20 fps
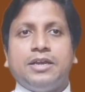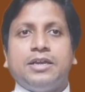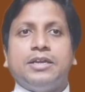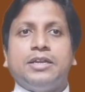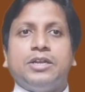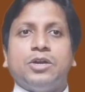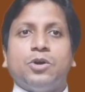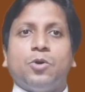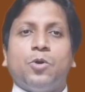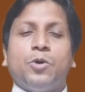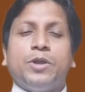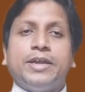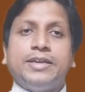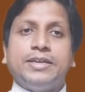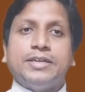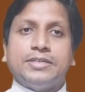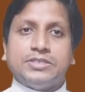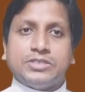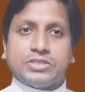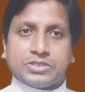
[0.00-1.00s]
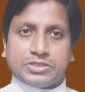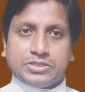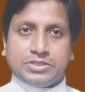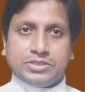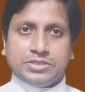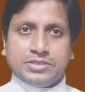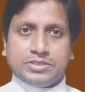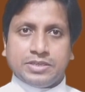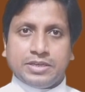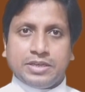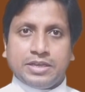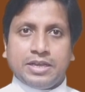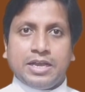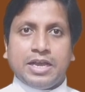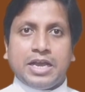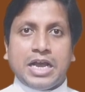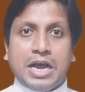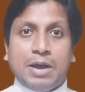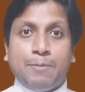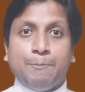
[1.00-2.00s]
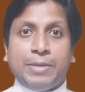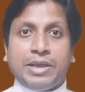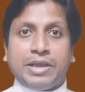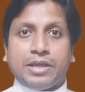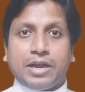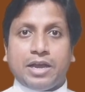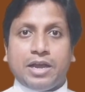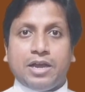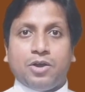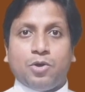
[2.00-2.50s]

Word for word: The Oriental churches, Hammira